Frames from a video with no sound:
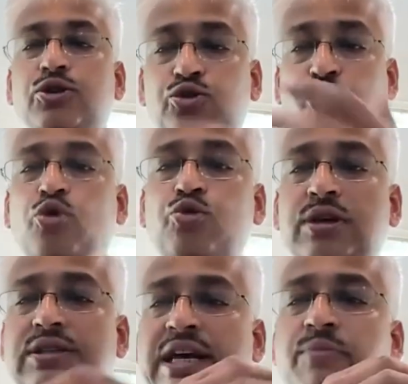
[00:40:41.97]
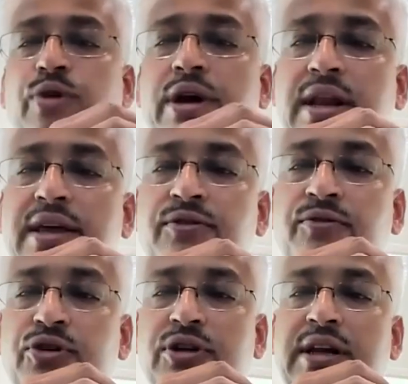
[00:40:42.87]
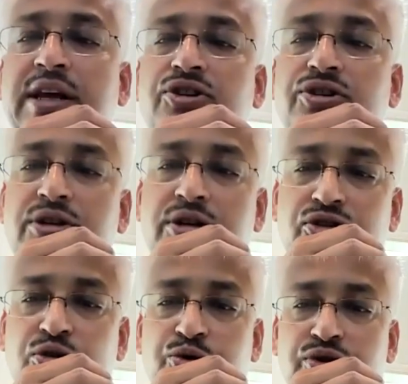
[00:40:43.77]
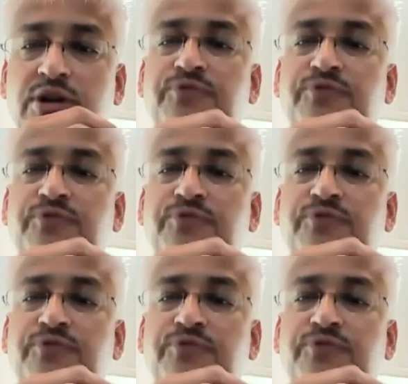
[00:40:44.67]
So do the same way, like, for the electricity distribution.